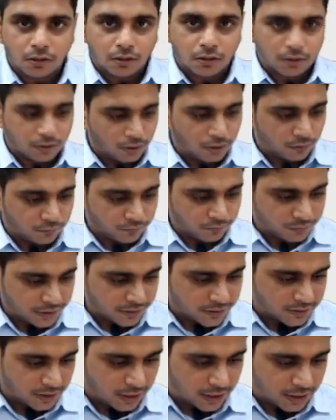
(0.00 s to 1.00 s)
Now
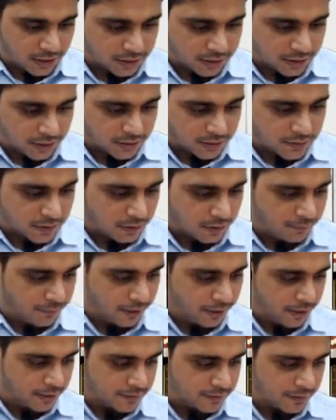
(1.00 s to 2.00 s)
these are the some
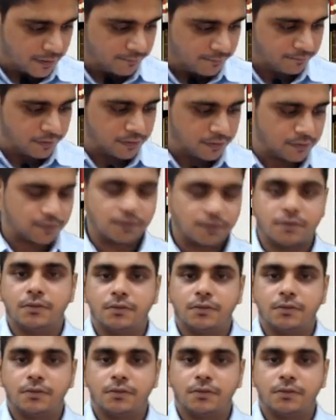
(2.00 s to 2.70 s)
examples.